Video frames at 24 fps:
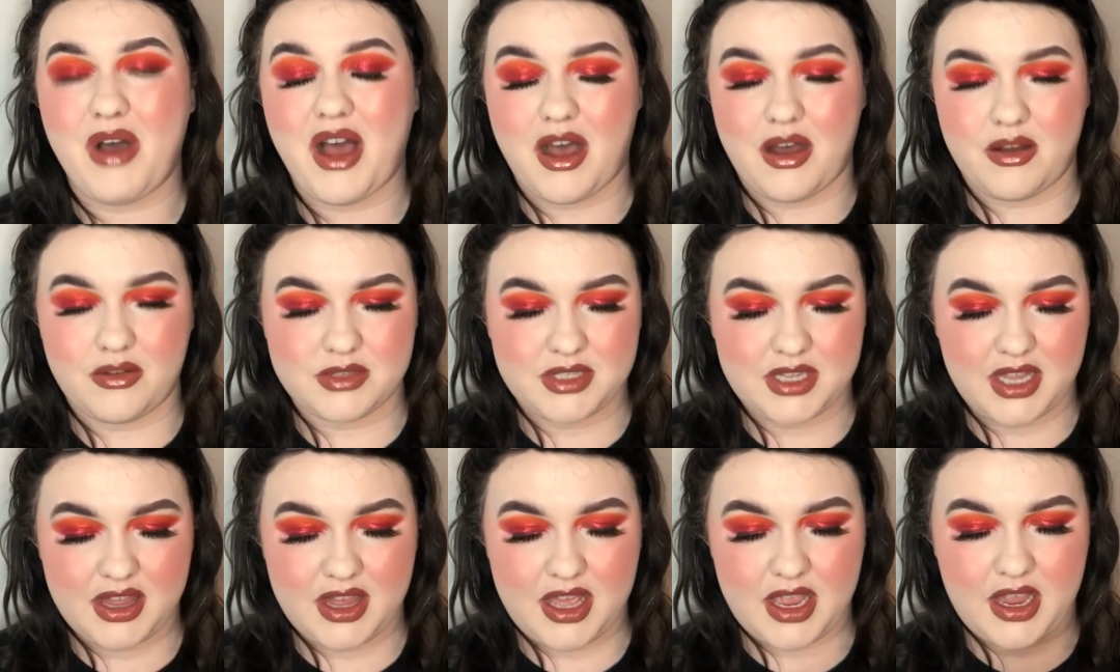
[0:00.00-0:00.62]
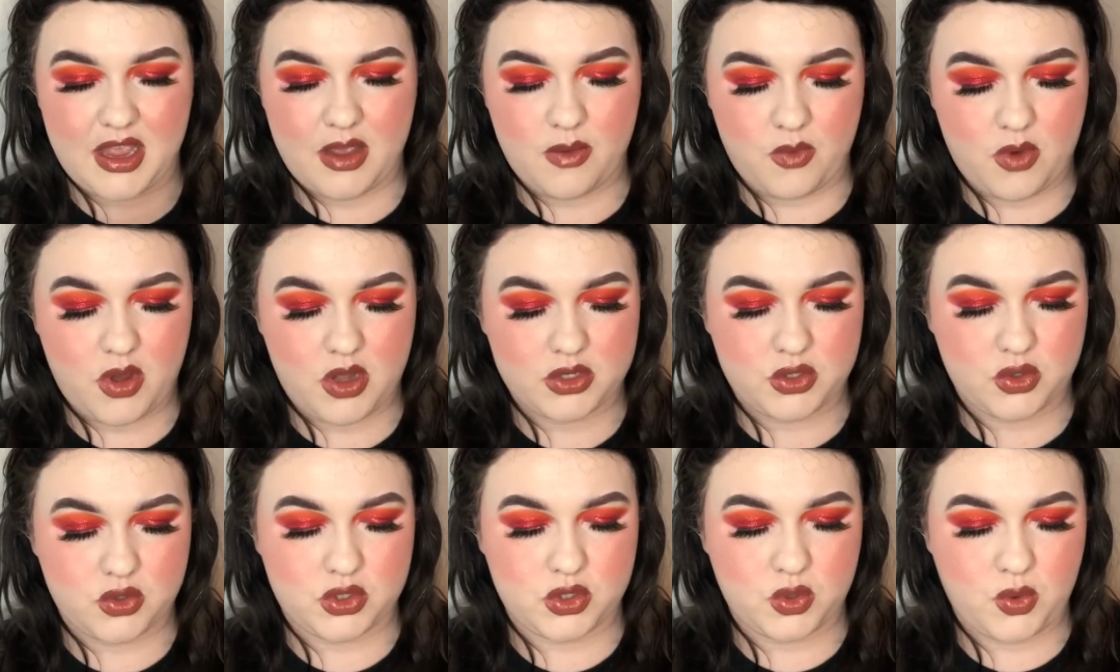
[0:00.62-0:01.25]
I think it
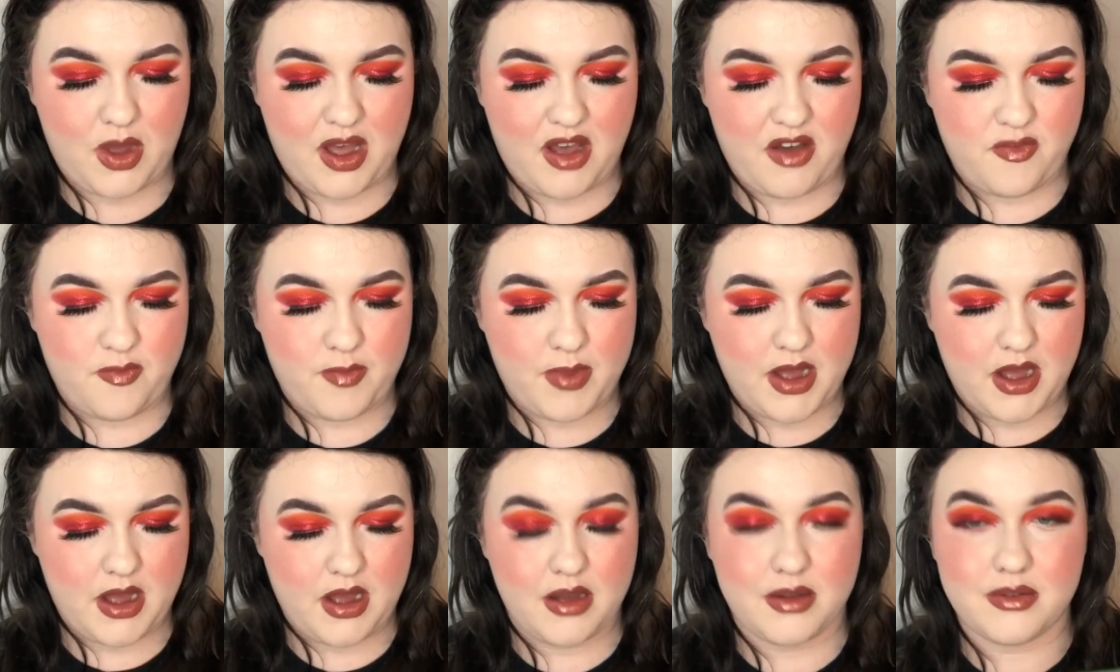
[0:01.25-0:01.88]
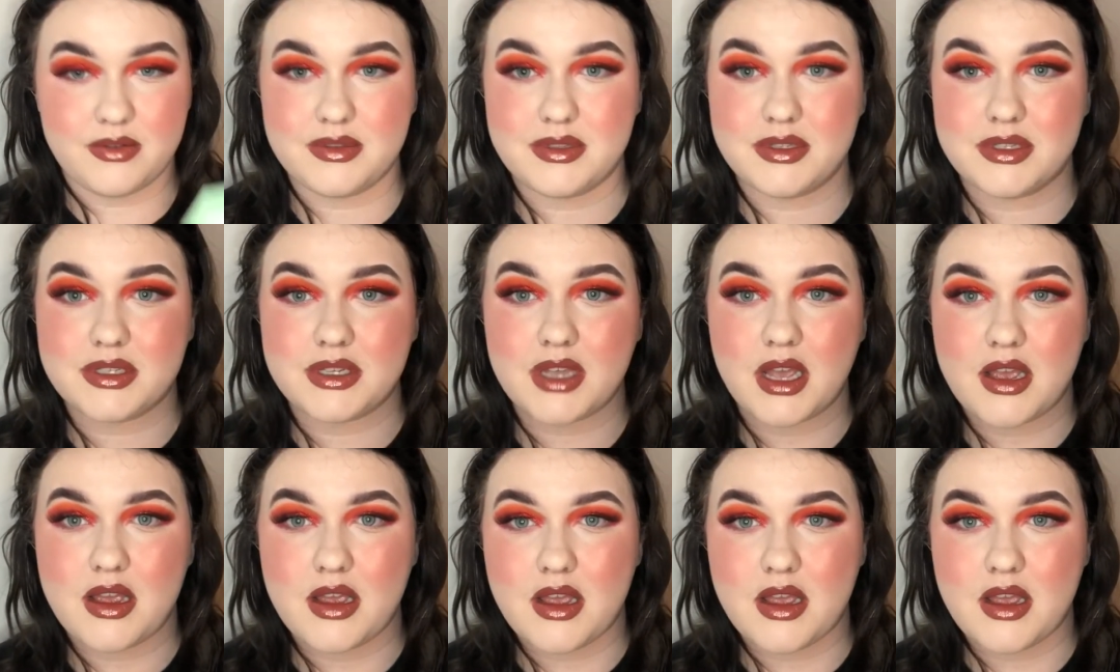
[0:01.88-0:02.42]
was, or £12.